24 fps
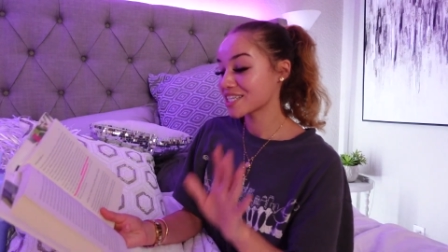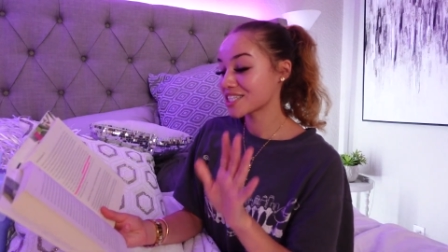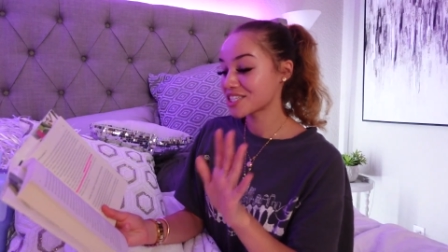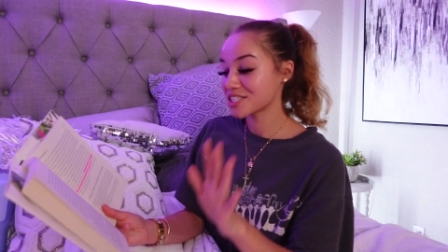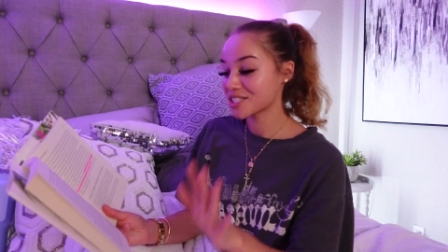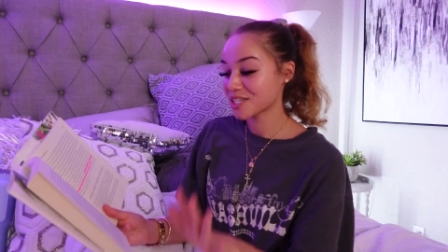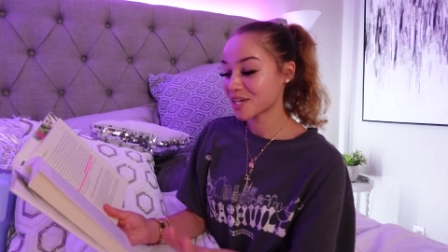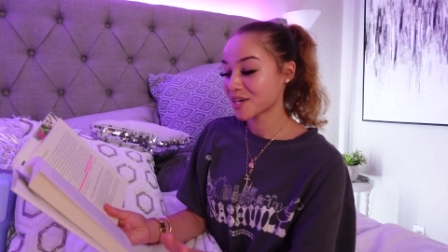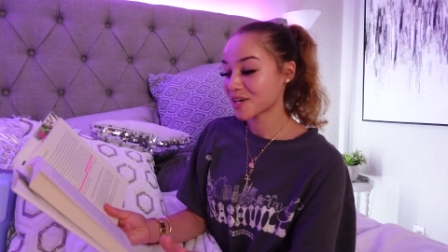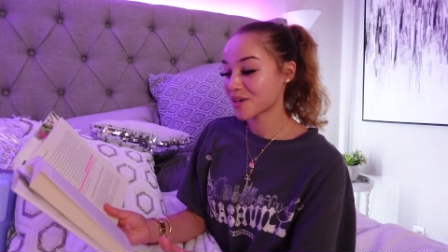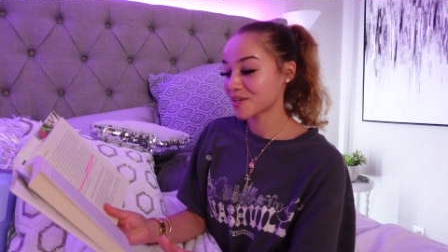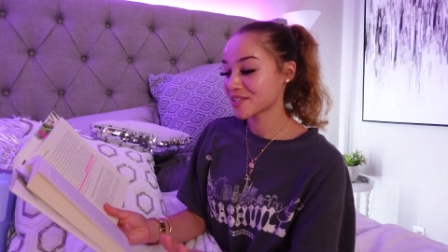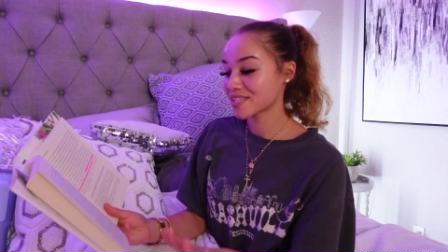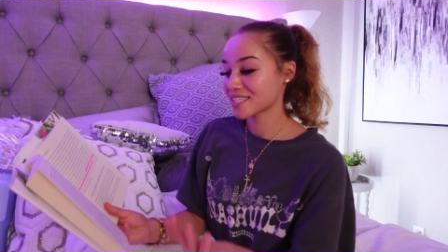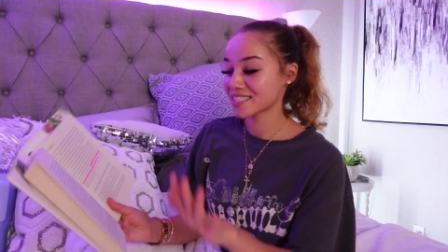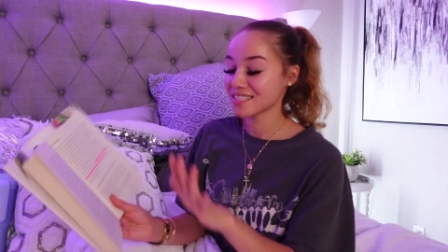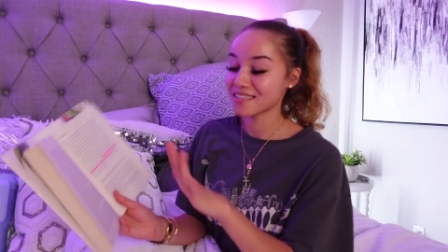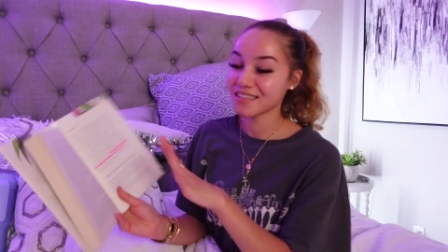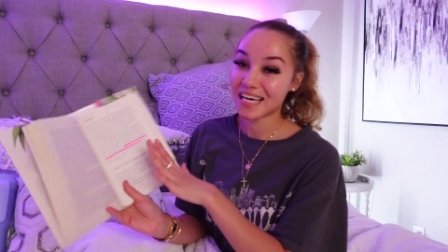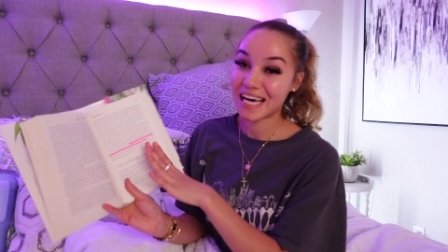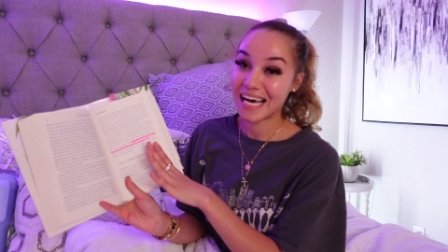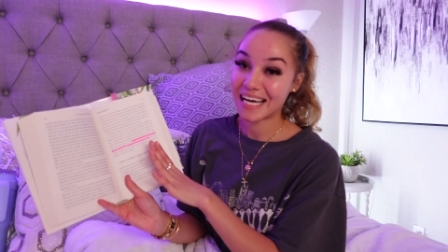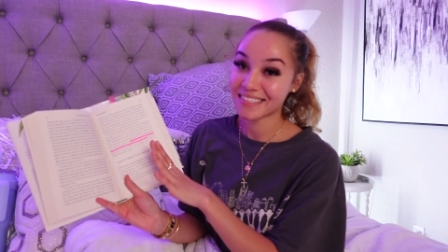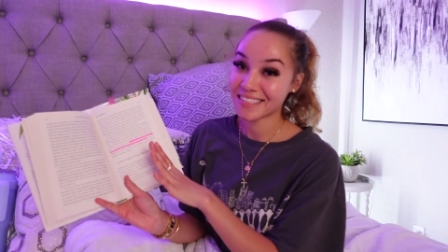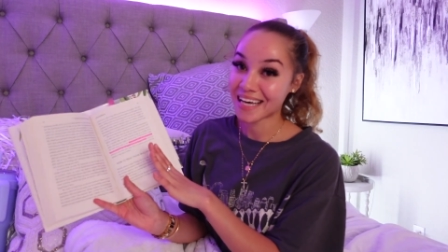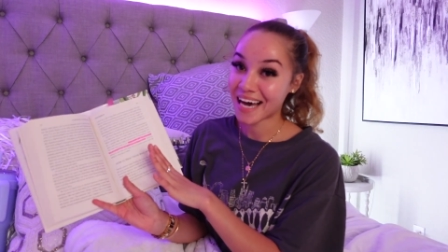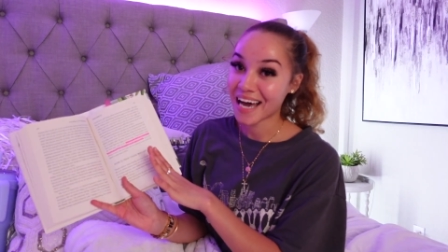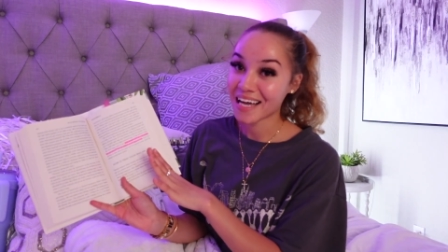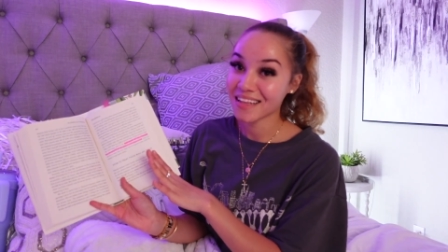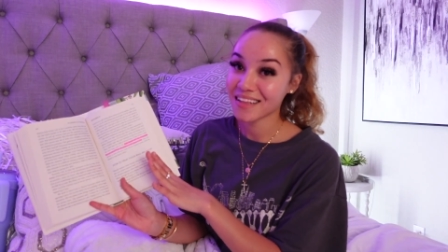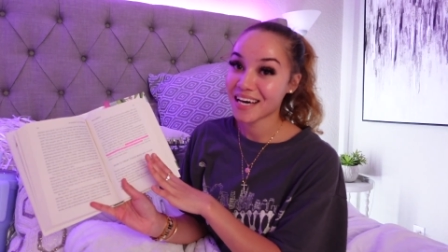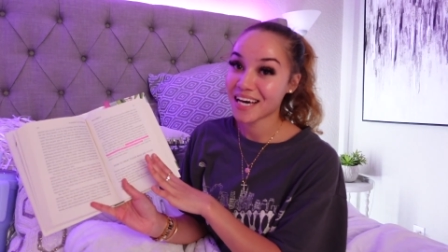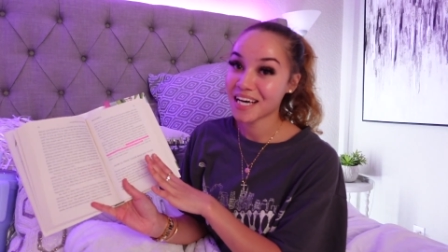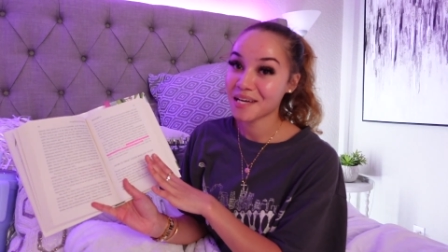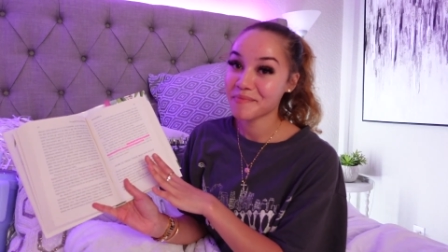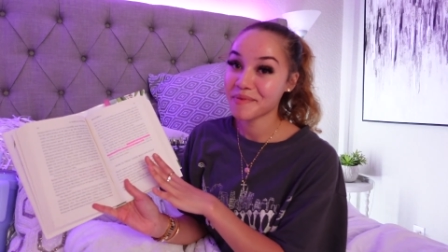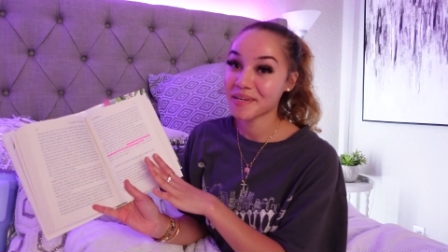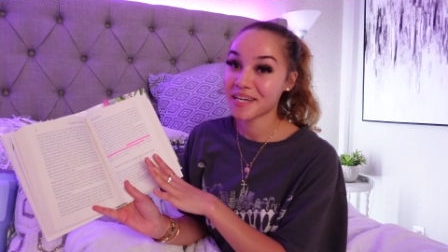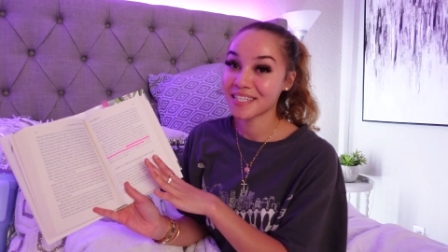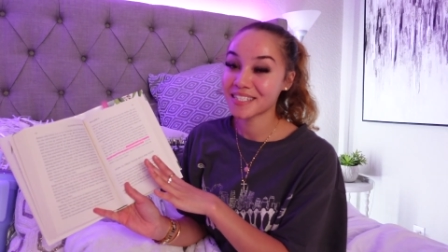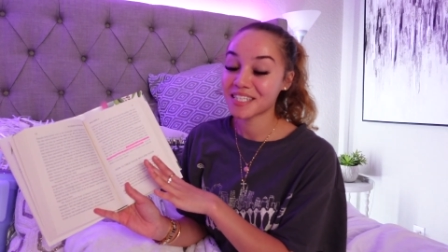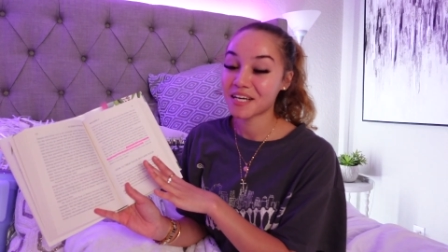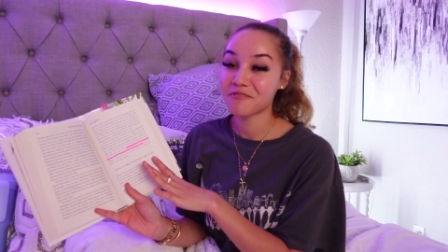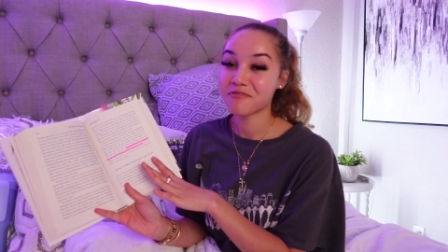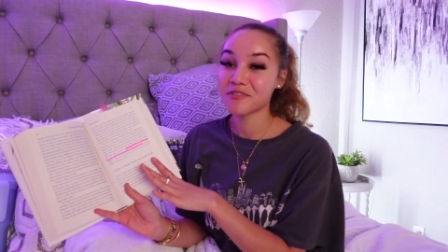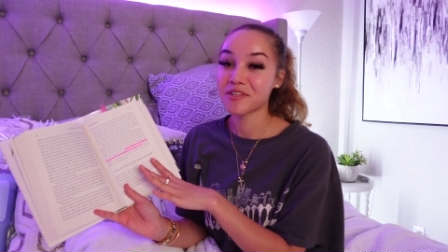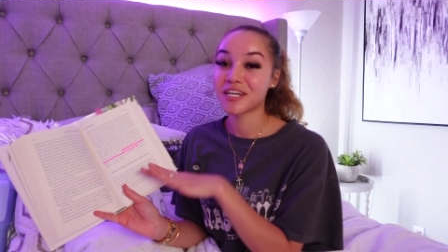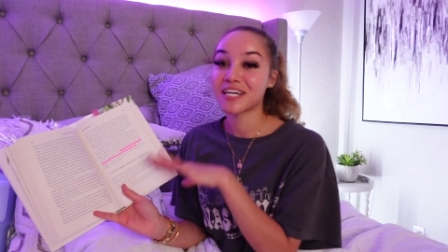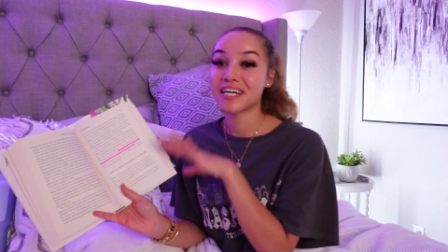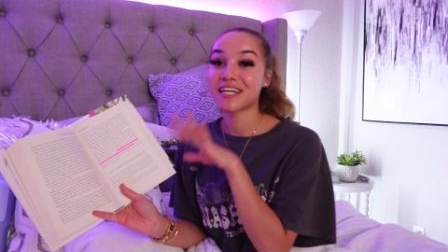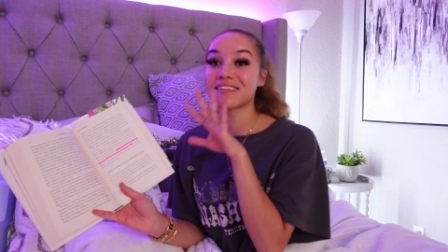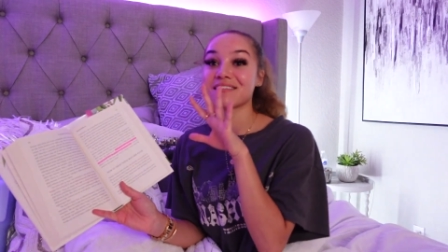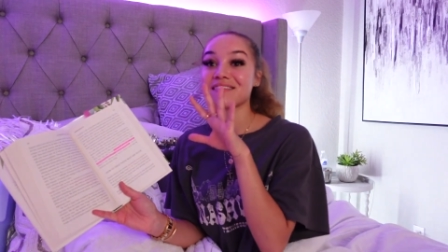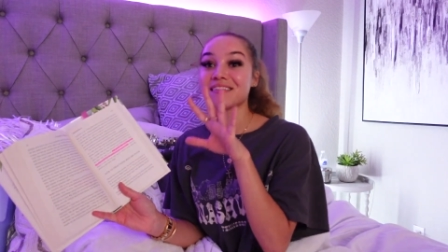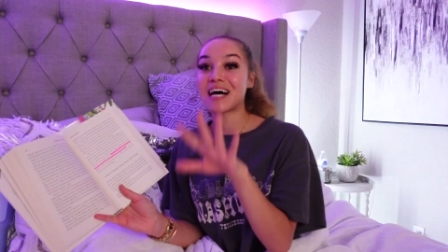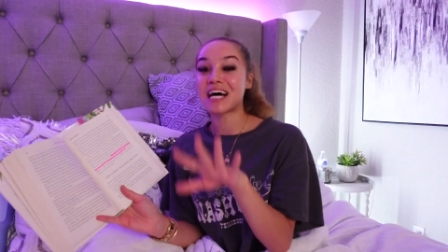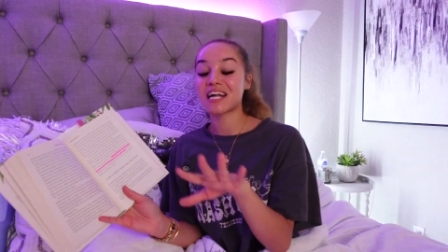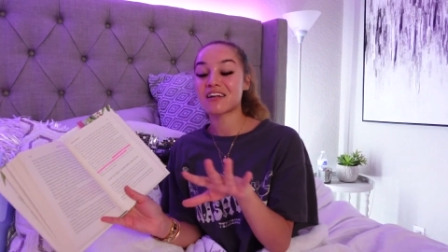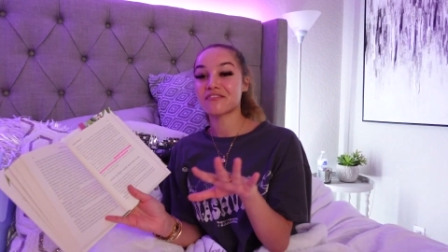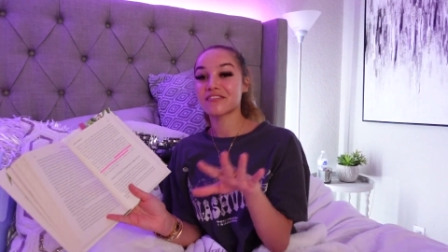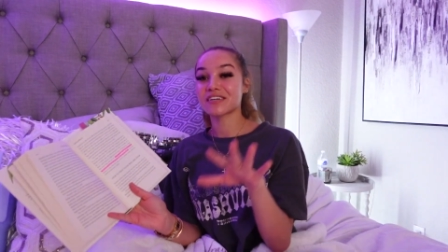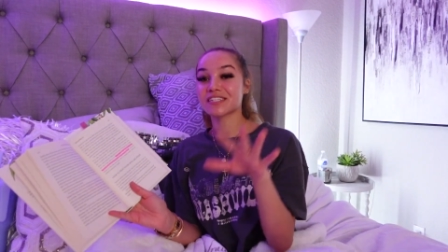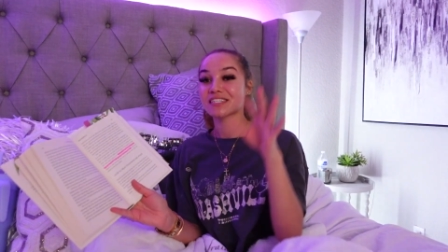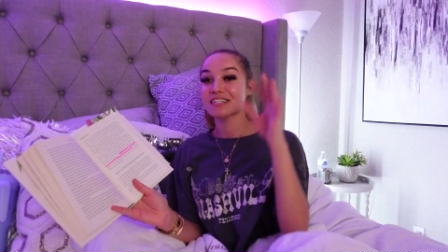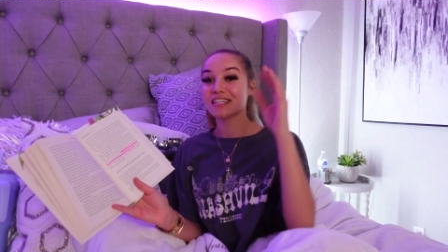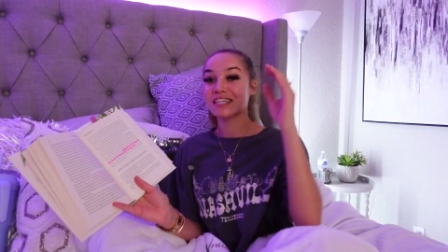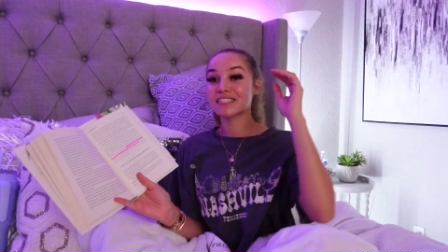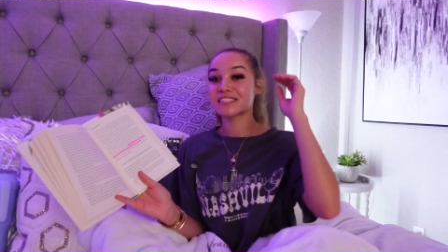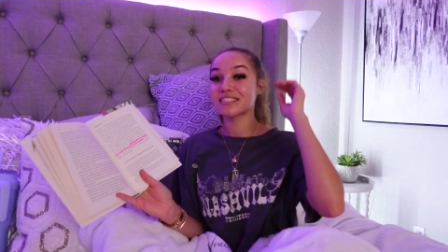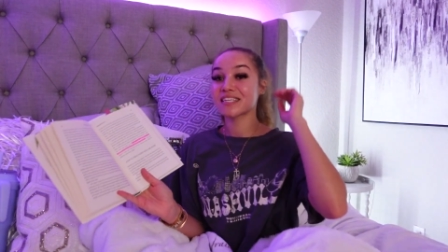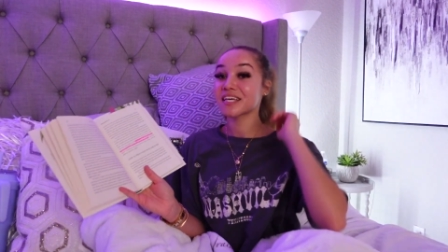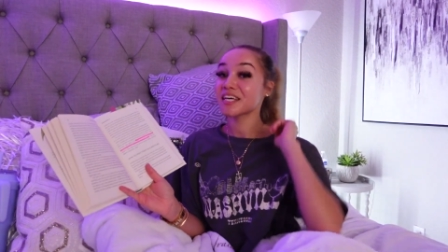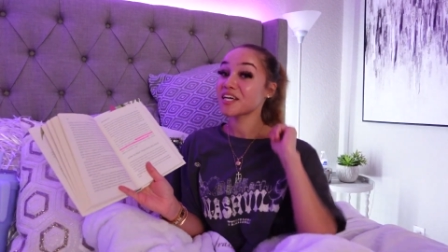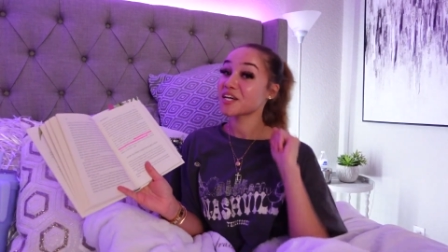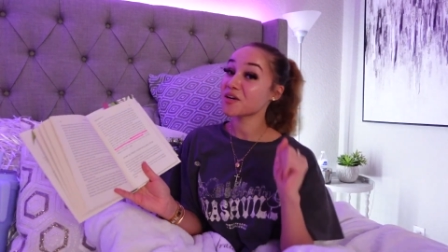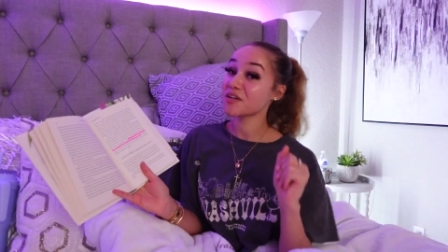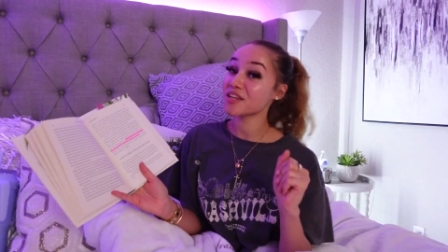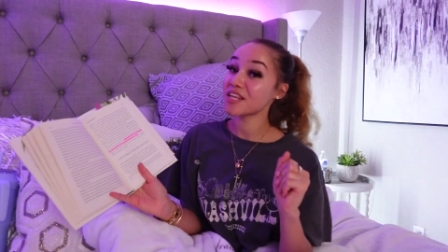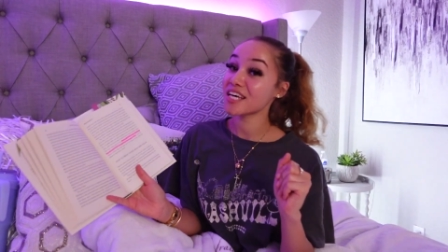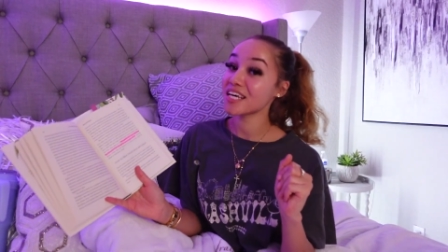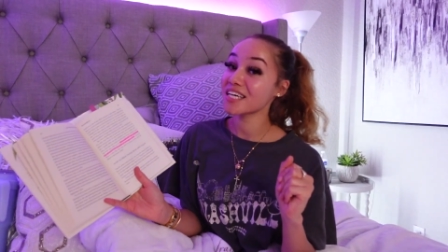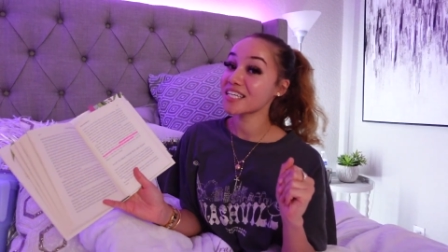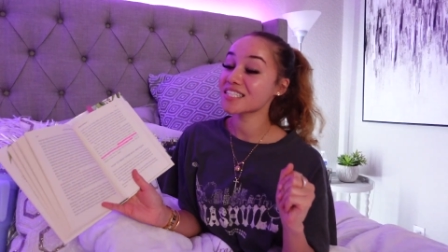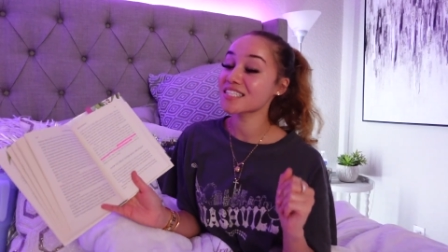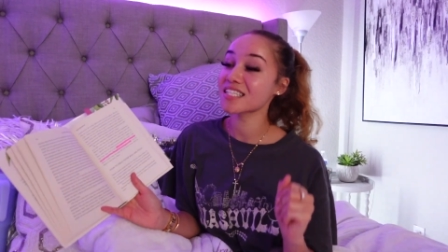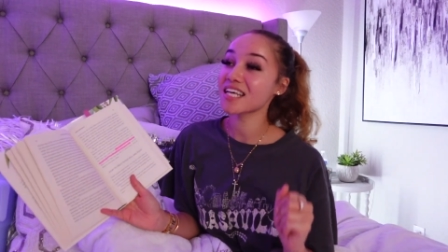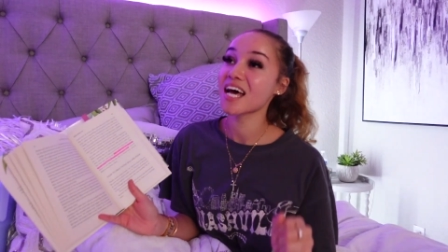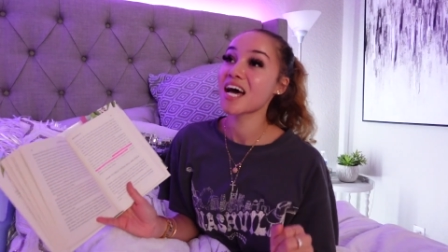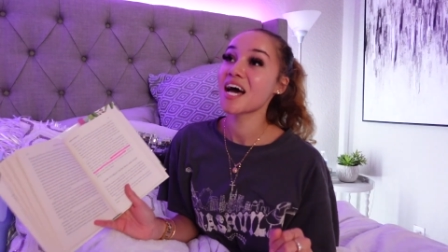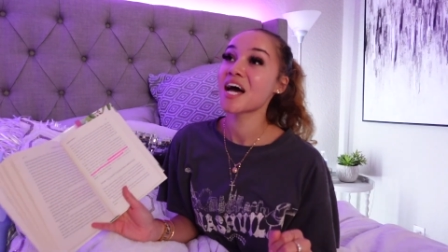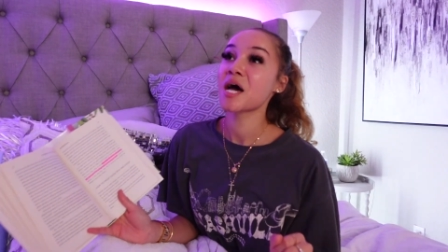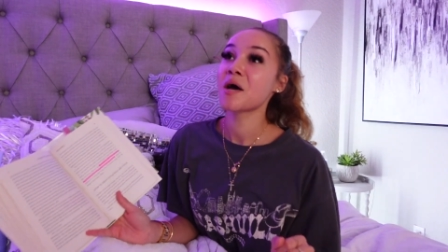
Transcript: and share this last highlight because I feel like a lot of us need to hear this,